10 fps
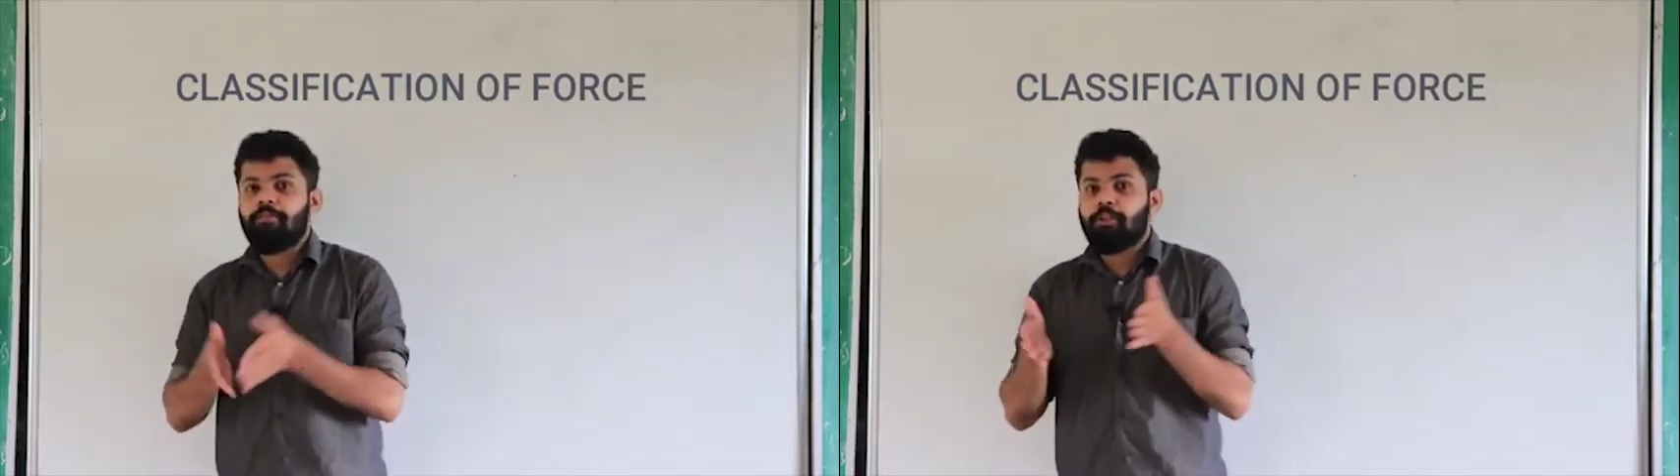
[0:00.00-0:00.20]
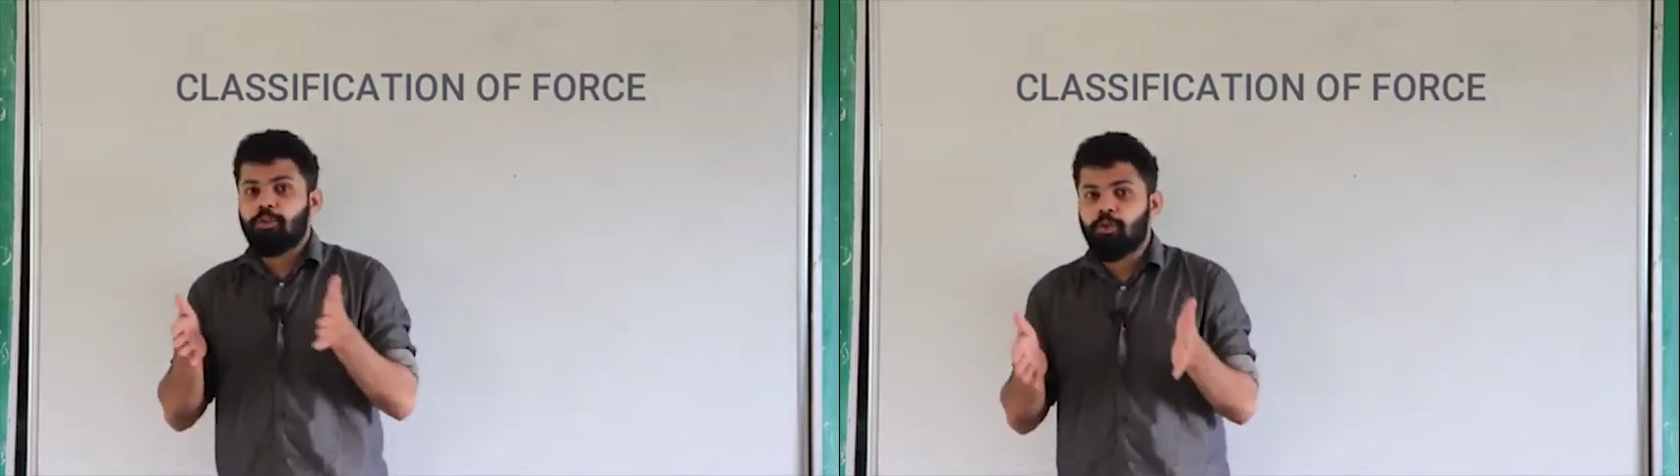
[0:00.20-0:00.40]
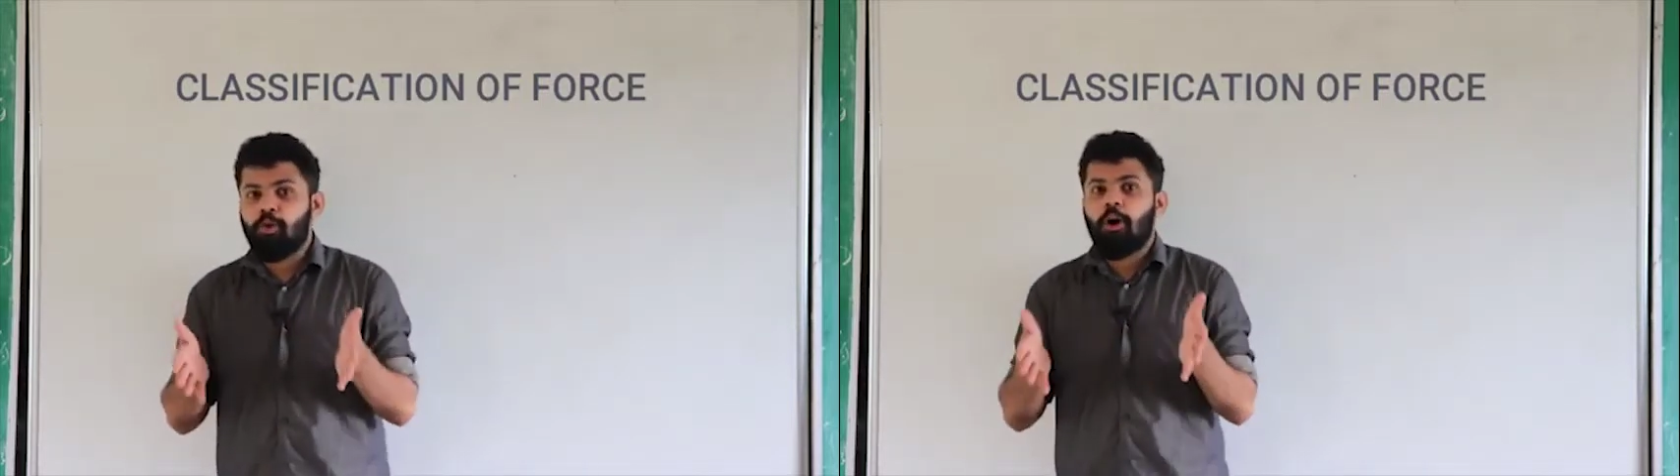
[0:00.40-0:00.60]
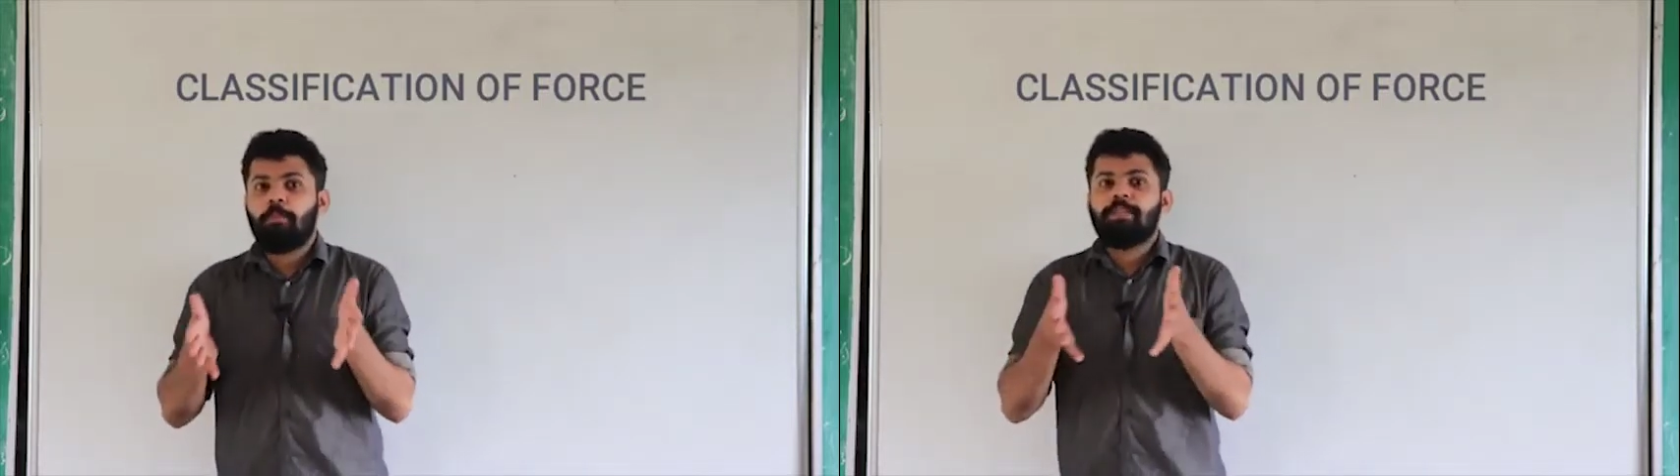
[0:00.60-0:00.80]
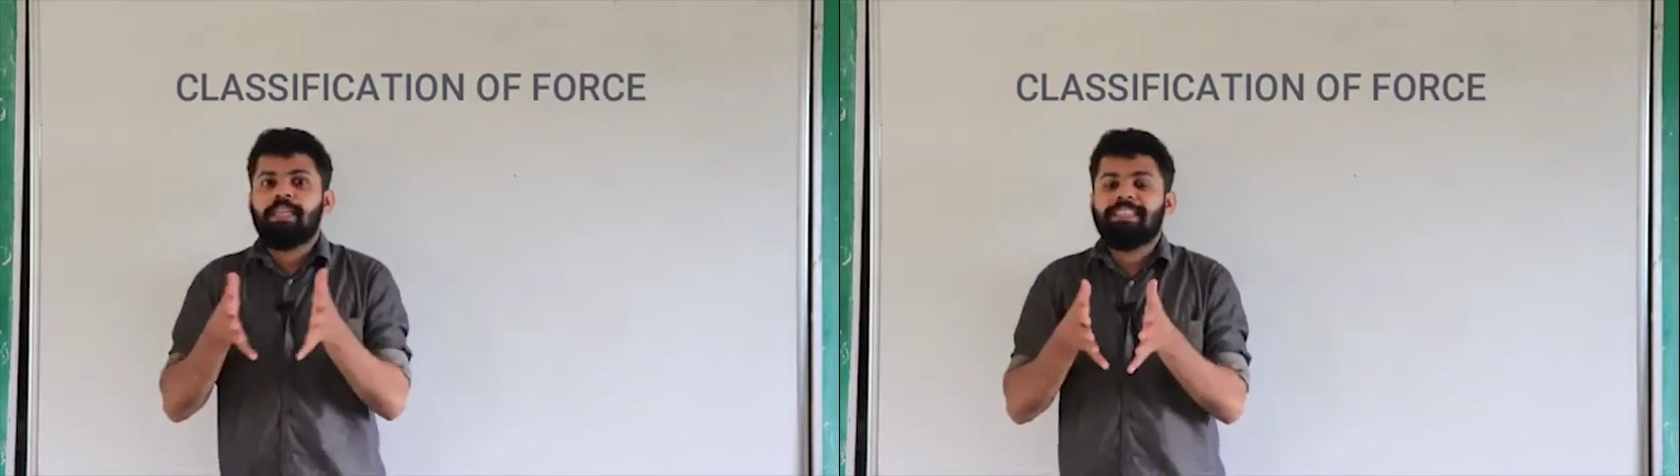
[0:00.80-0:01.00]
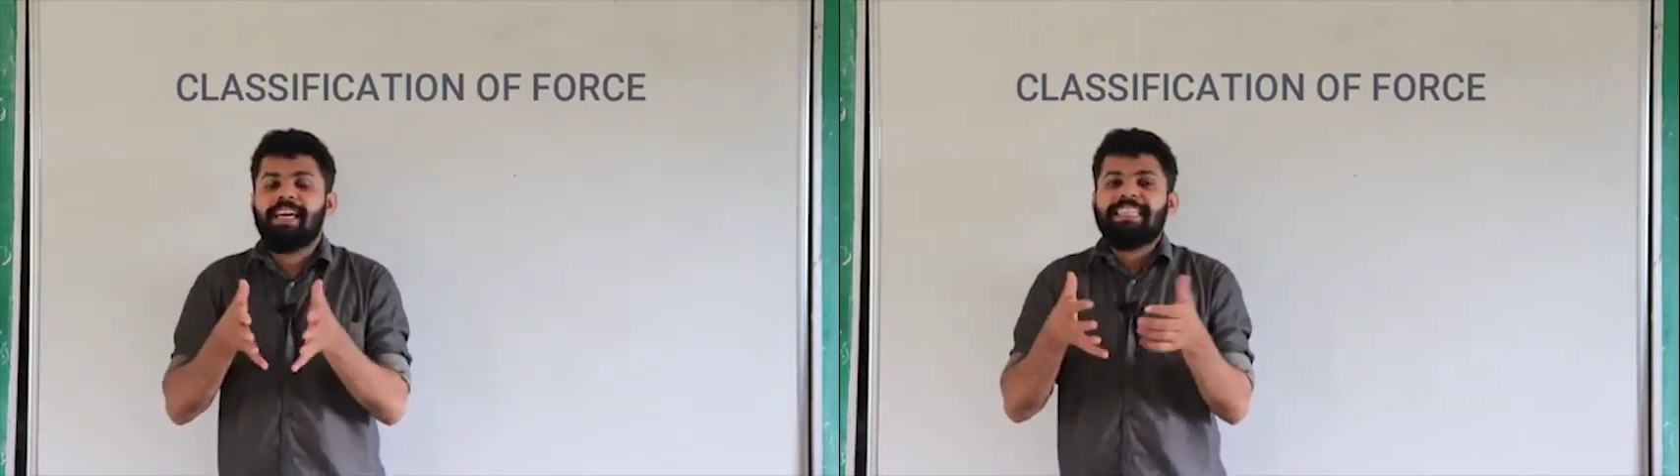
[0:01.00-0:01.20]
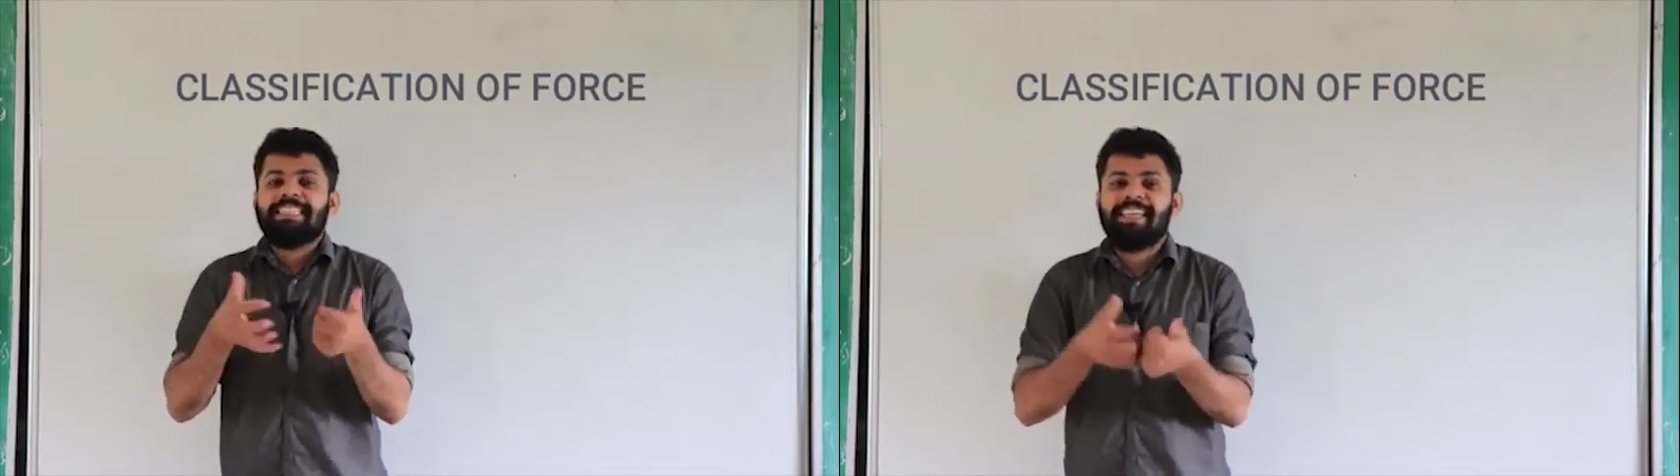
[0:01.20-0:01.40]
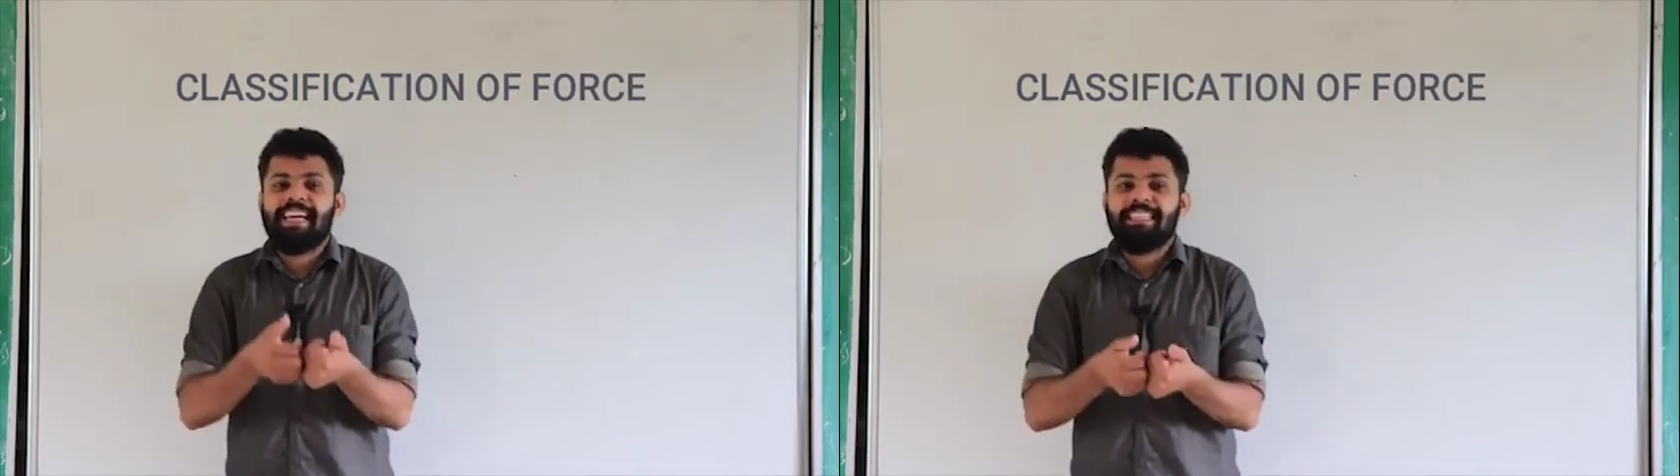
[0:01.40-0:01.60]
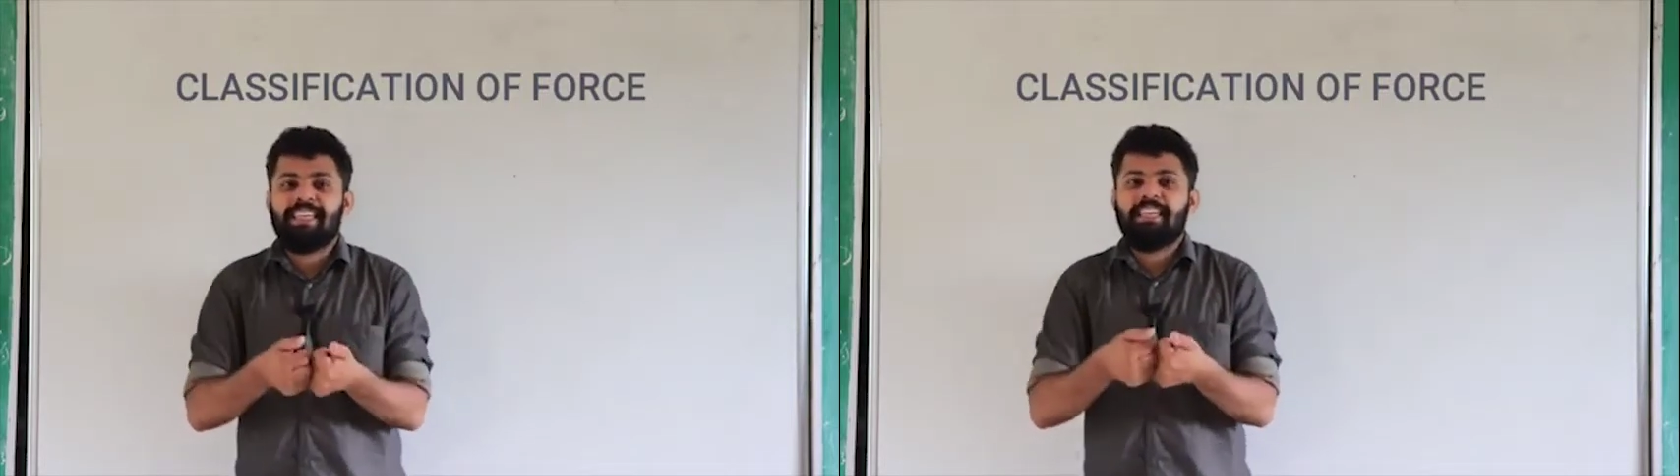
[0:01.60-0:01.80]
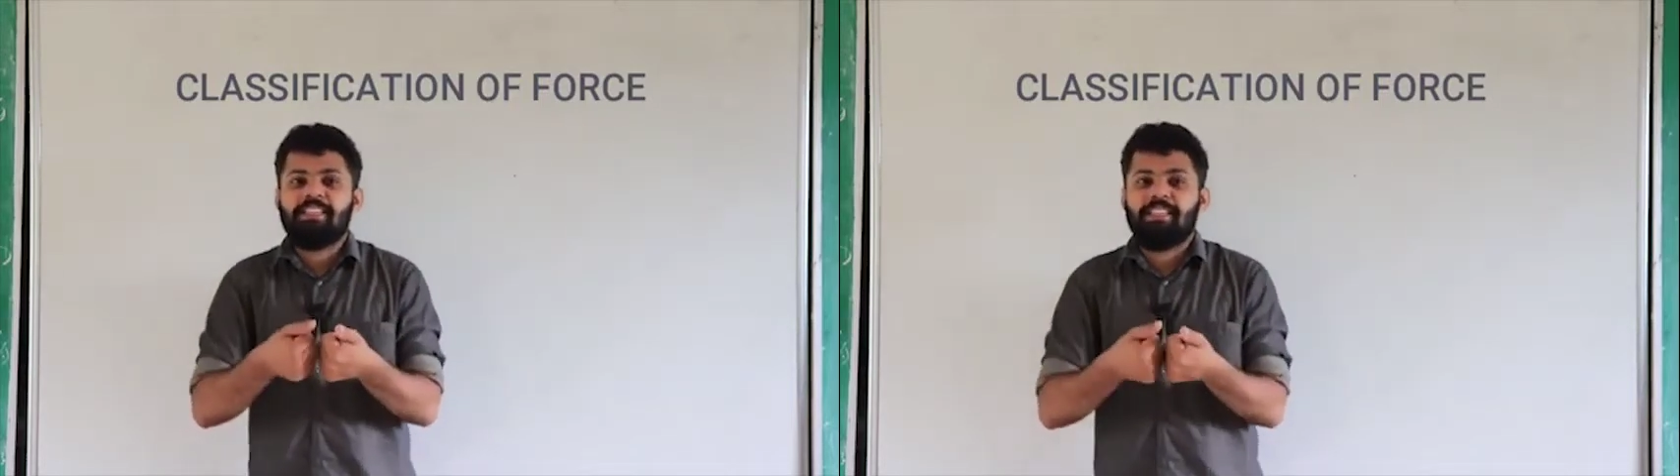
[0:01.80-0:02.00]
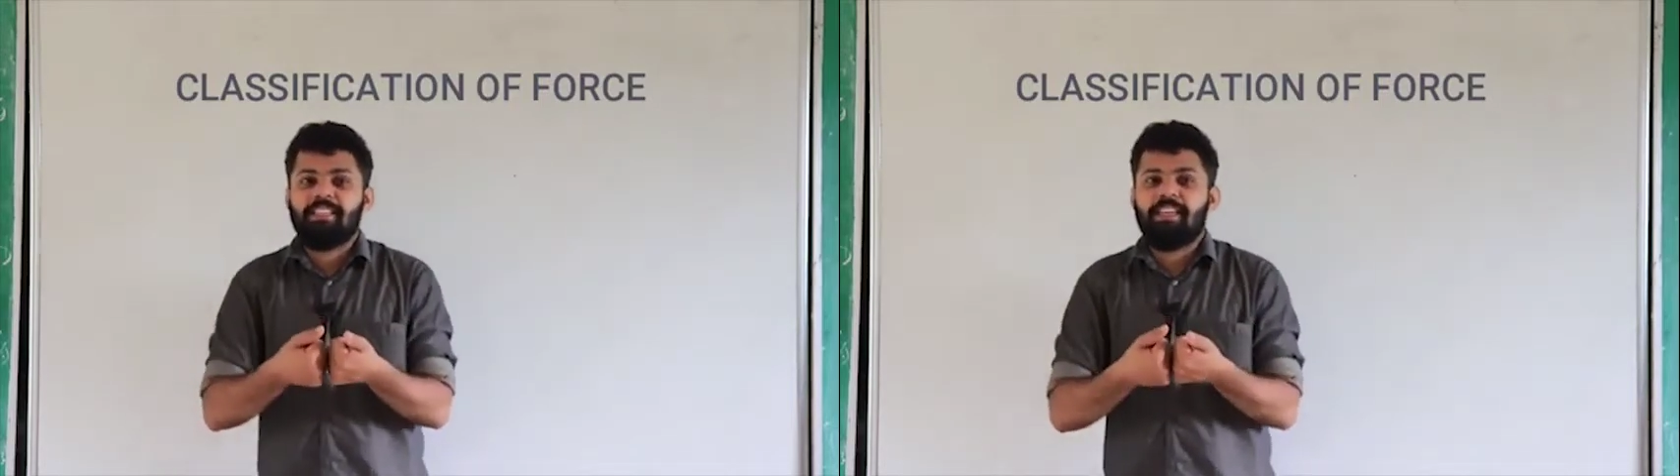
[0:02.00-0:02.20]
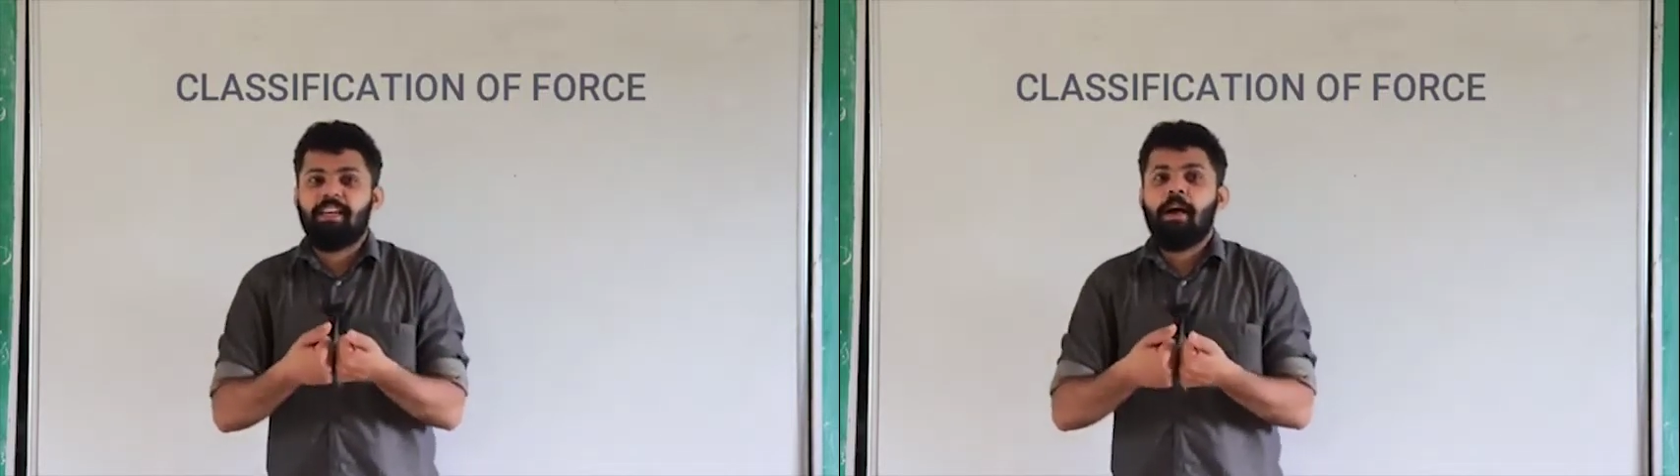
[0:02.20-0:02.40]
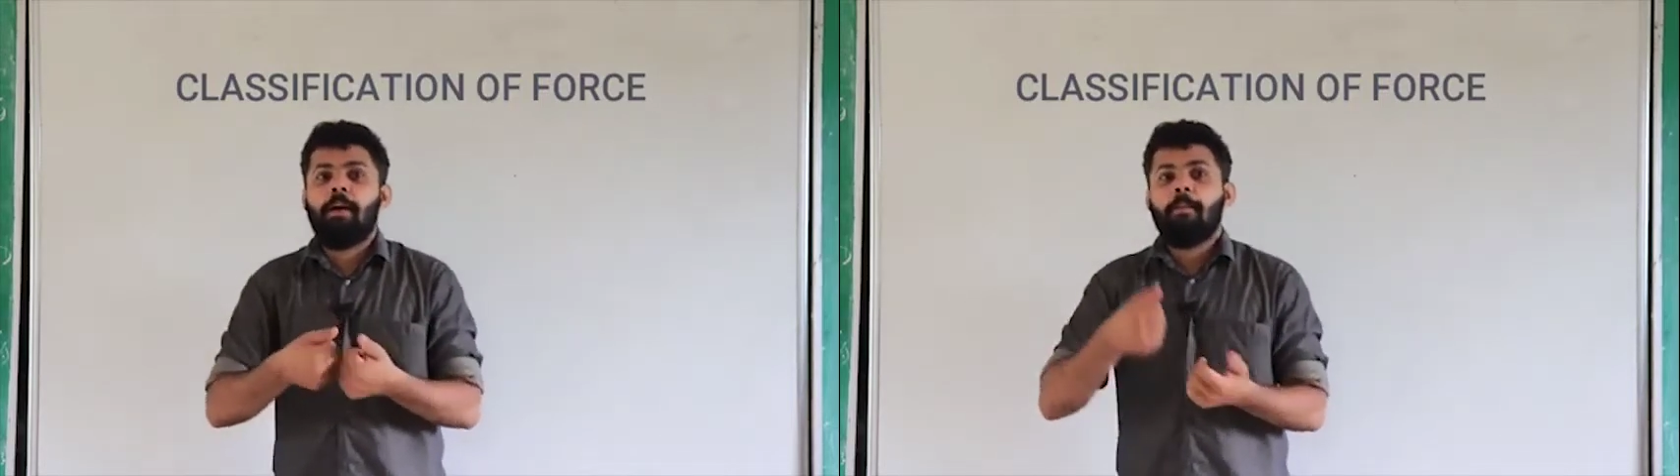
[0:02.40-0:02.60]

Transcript: the 2 objects are interacting each other